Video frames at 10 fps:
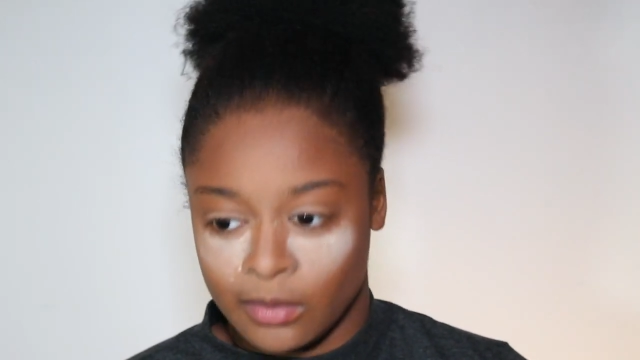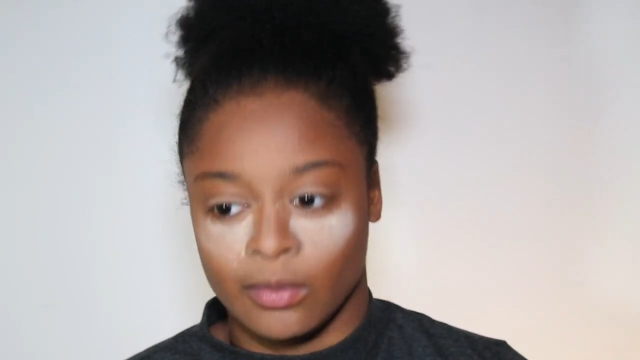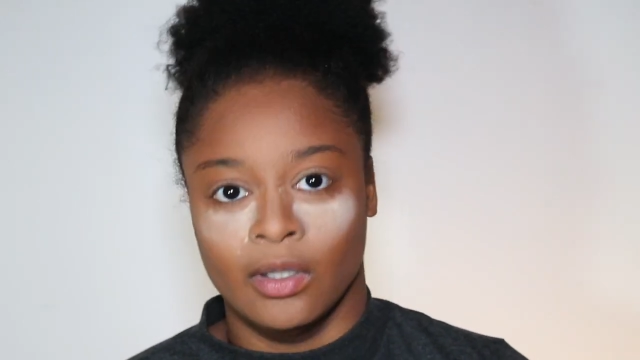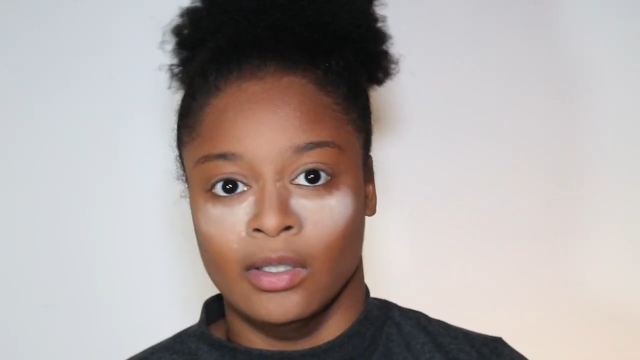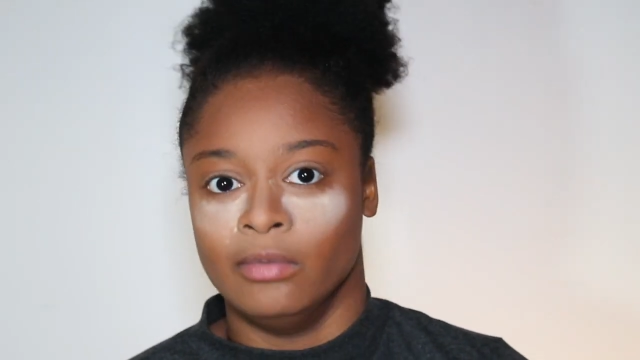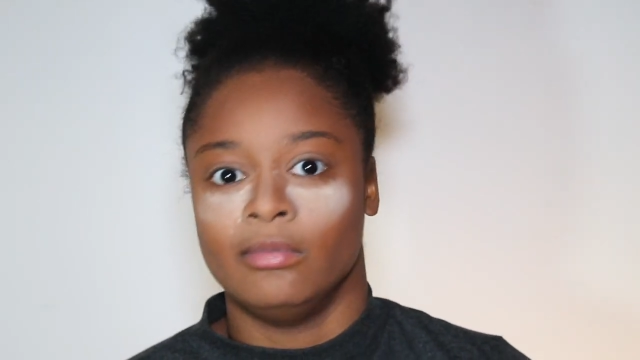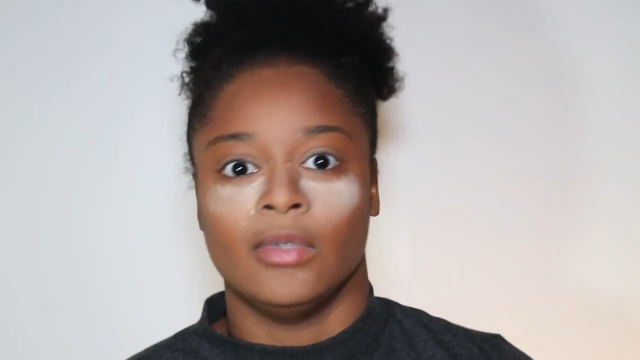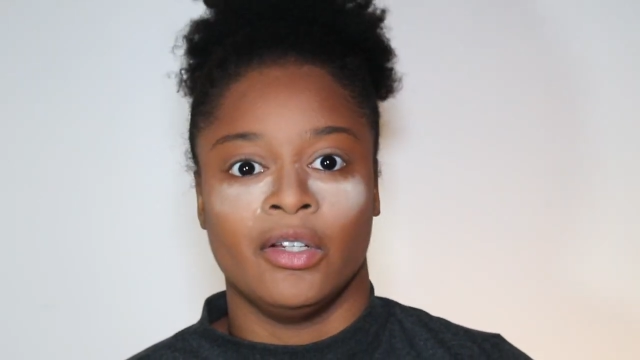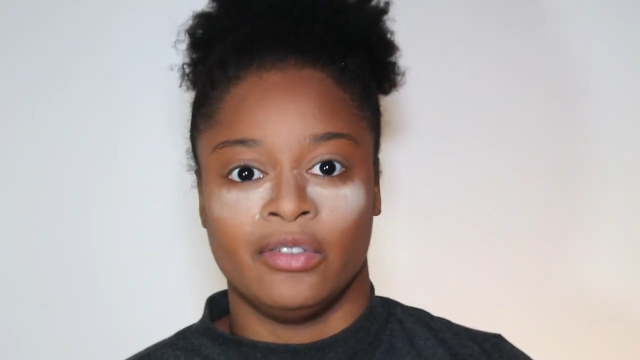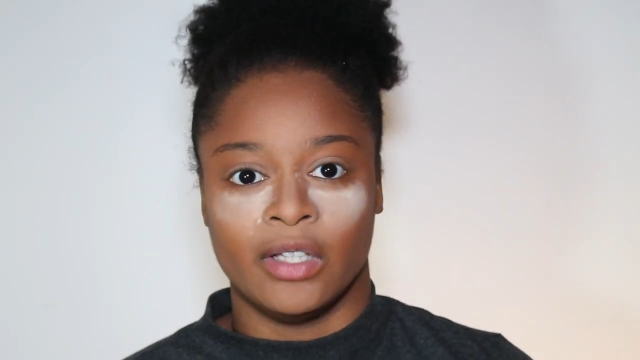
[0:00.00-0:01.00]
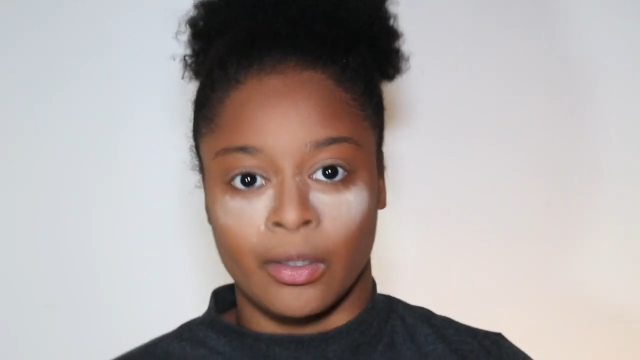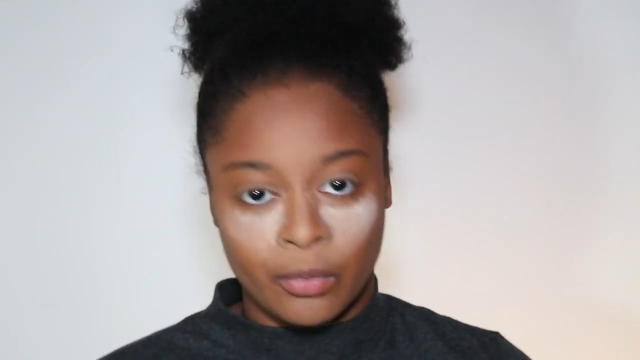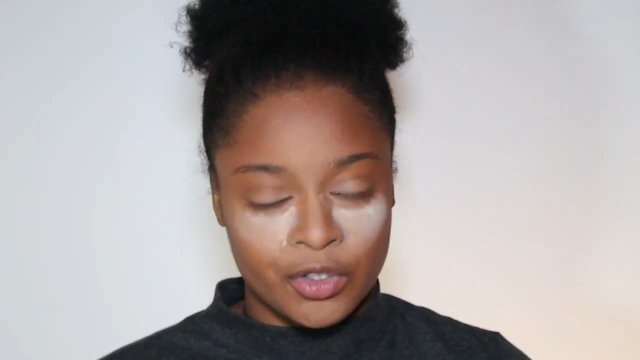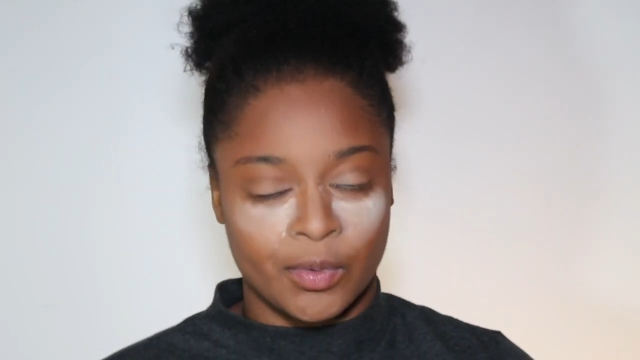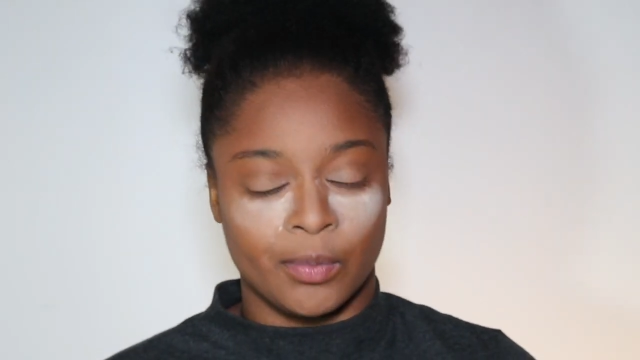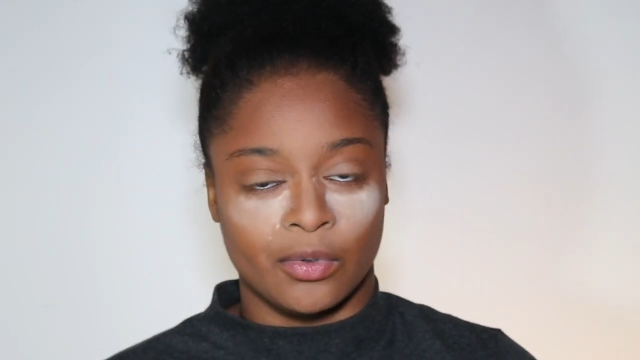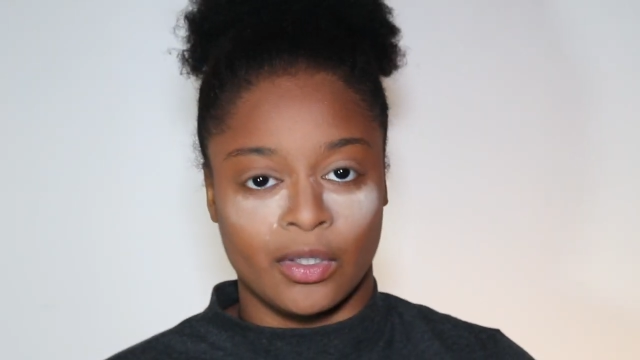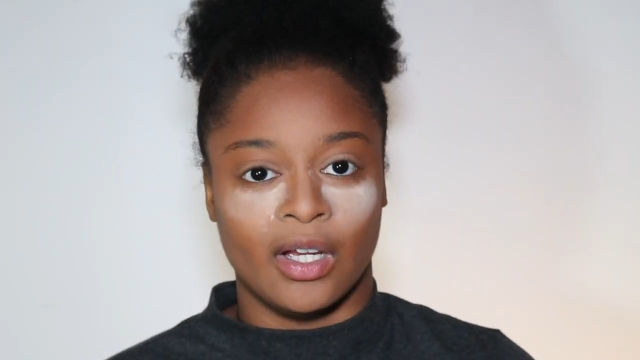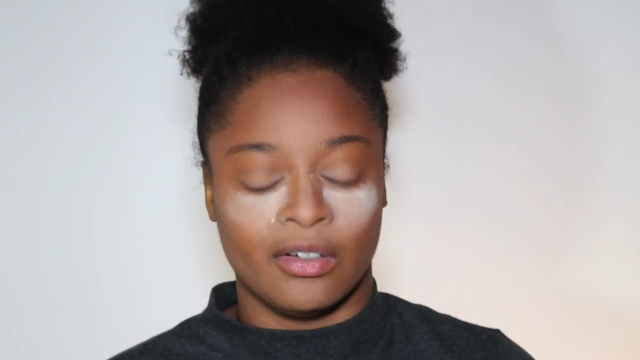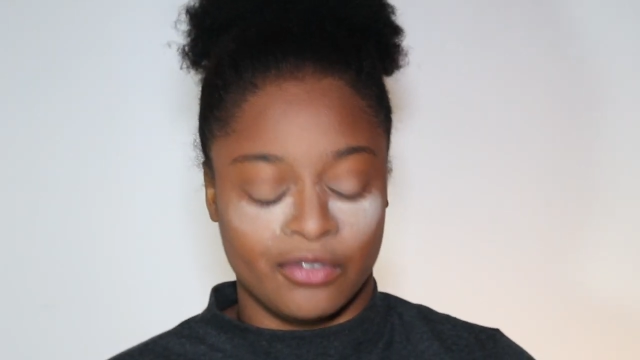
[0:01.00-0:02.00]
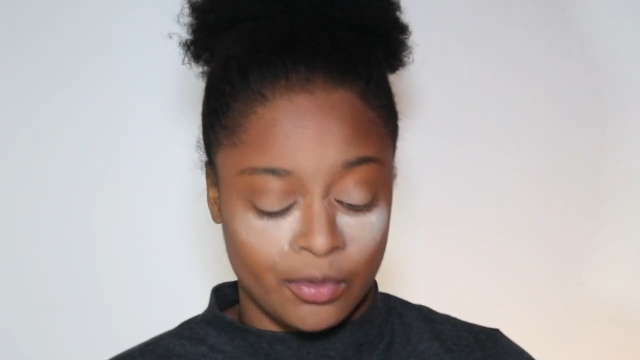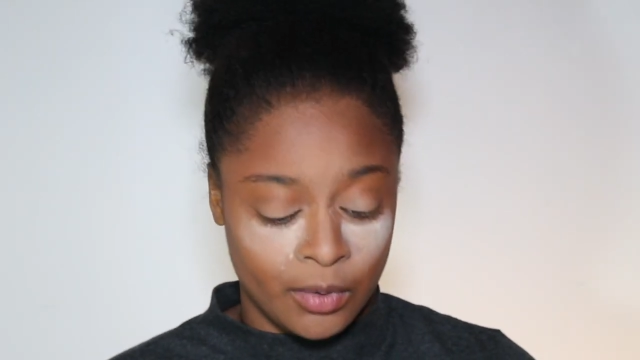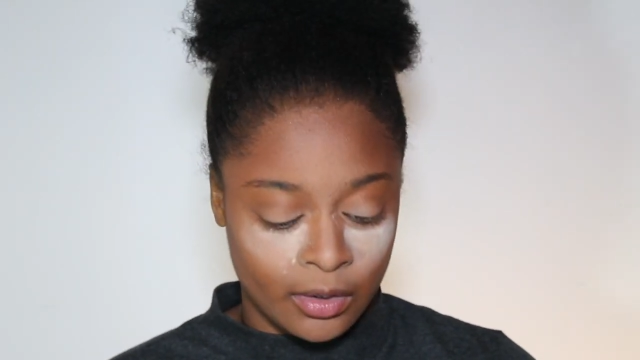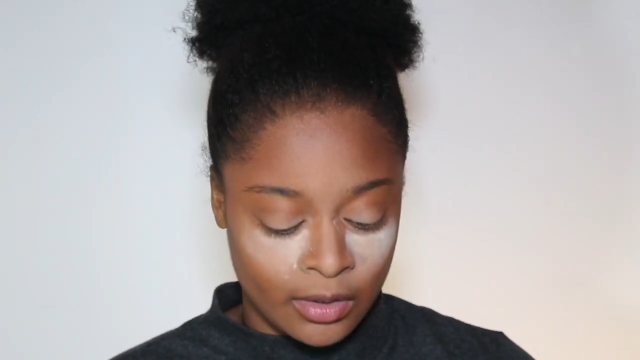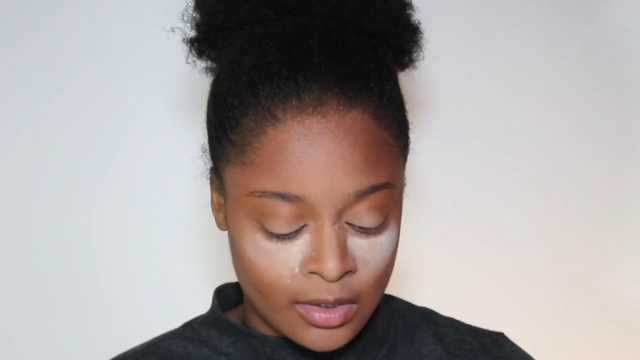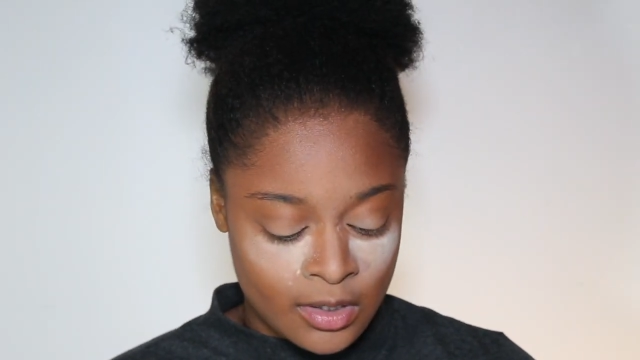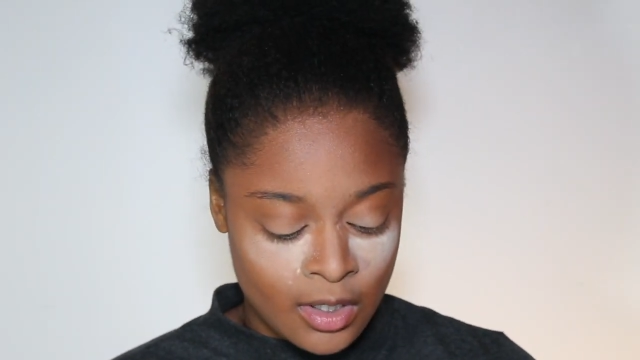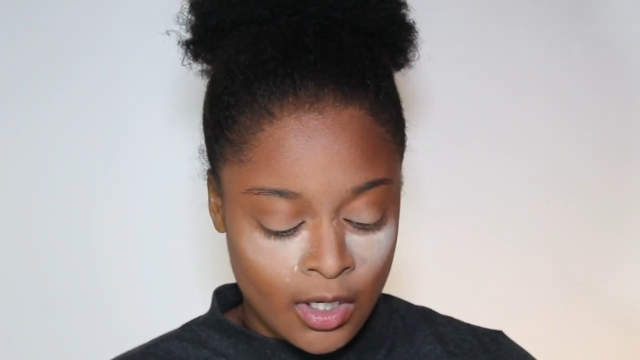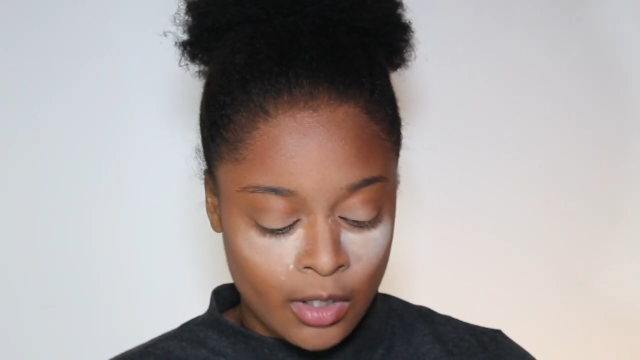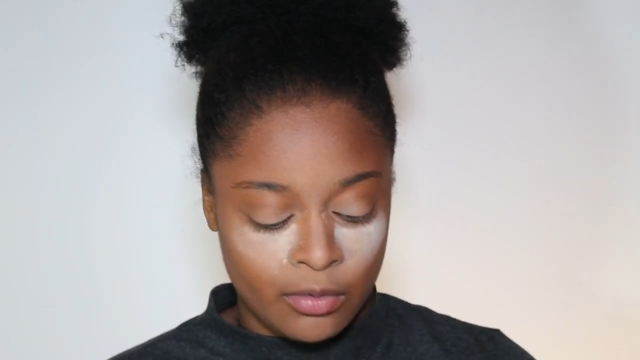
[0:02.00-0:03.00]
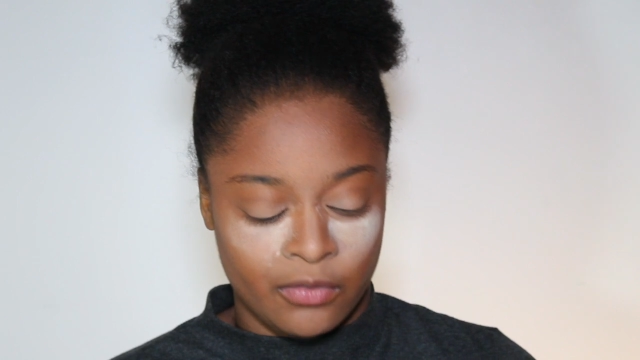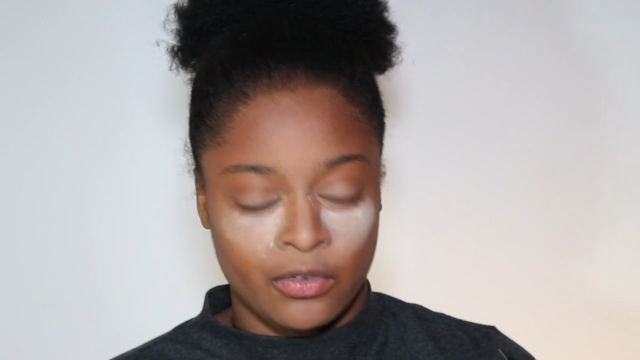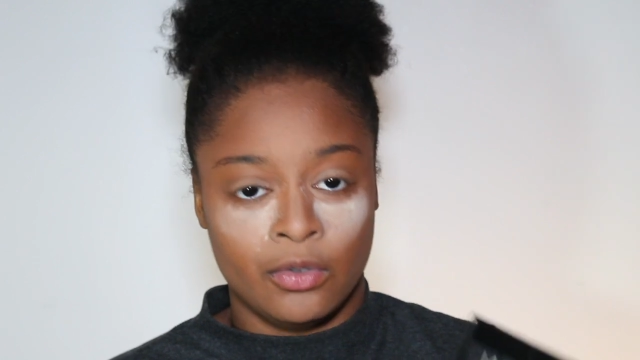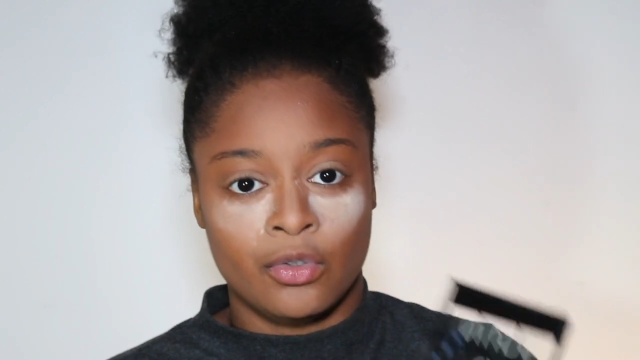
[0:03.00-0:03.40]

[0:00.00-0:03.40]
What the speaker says: Well, I feel like most people have, to be honest with you.